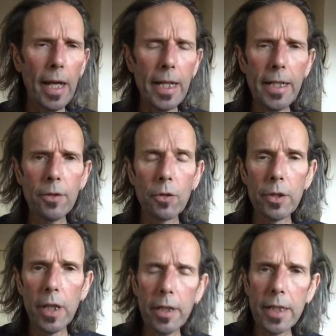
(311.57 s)
8 or
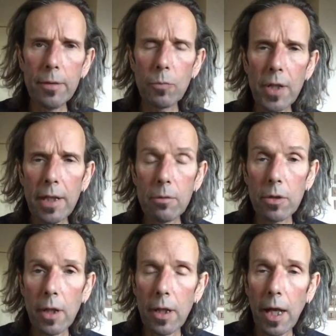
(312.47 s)
9
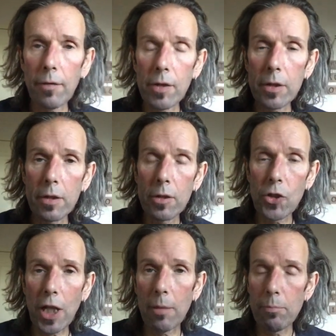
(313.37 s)
without having
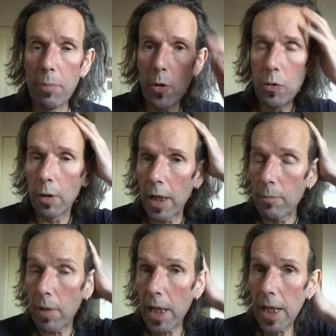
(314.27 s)
shampoo
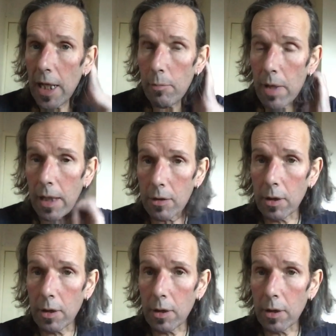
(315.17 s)
in my hair, man.